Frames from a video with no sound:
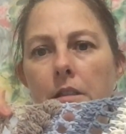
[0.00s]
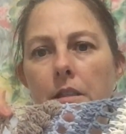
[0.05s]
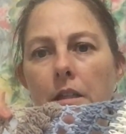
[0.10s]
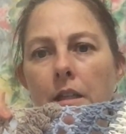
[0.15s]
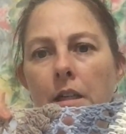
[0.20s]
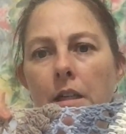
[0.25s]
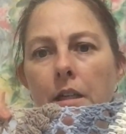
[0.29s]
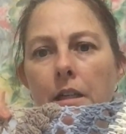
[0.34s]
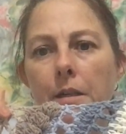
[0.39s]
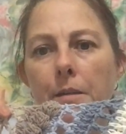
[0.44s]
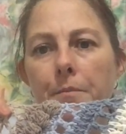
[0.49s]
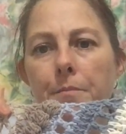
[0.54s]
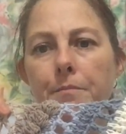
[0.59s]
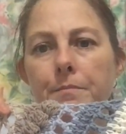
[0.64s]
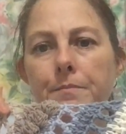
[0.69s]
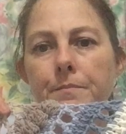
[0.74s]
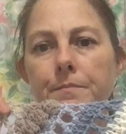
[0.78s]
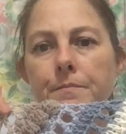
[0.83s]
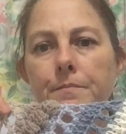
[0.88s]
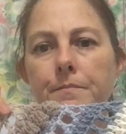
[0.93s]

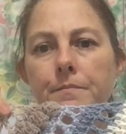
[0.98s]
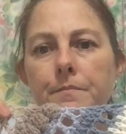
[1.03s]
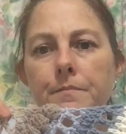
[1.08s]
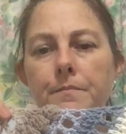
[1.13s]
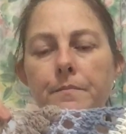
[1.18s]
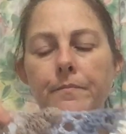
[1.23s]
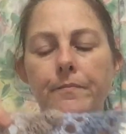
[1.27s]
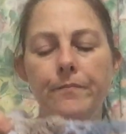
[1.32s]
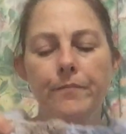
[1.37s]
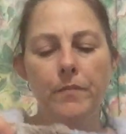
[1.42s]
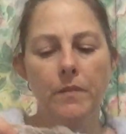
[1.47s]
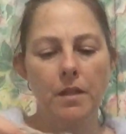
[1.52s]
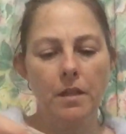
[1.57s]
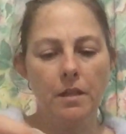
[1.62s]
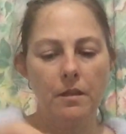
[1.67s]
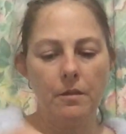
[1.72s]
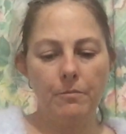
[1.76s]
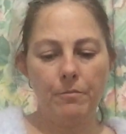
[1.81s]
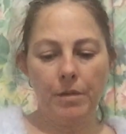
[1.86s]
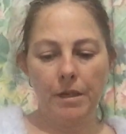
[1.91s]

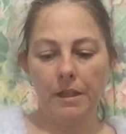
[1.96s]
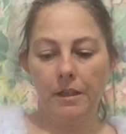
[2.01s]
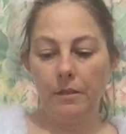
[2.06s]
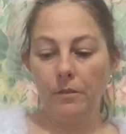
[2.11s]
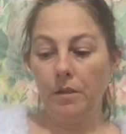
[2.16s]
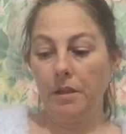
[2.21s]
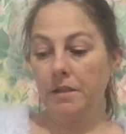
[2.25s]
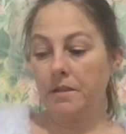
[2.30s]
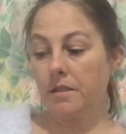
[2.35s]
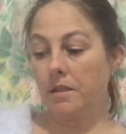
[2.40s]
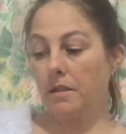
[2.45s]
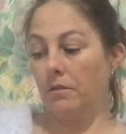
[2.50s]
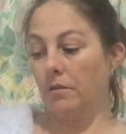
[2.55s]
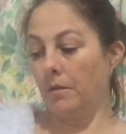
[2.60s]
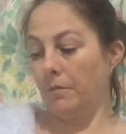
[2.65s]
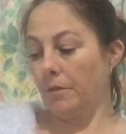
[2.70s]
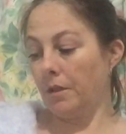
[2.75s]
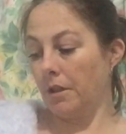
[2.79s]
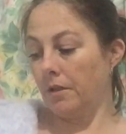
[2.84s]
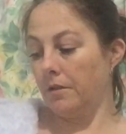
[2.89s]
But anyway, so
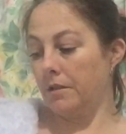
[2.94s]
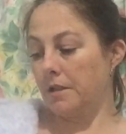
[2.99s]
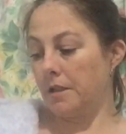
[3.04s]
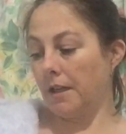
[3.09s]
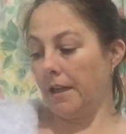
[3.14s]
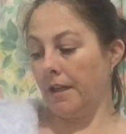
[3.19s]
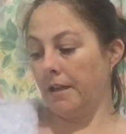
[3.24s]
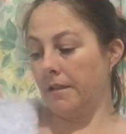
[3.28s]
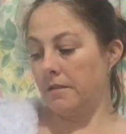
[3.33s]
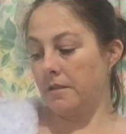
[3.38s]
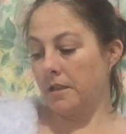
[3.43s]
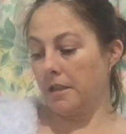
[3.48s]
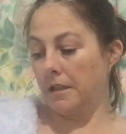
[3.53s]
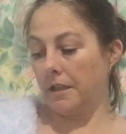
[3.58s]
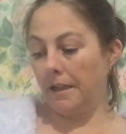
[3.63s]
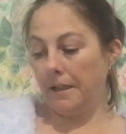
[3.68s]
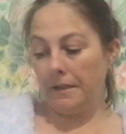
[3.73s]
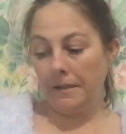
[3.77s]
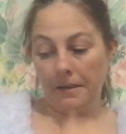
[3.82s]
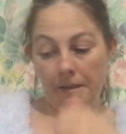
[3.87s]
I'm going to add to that.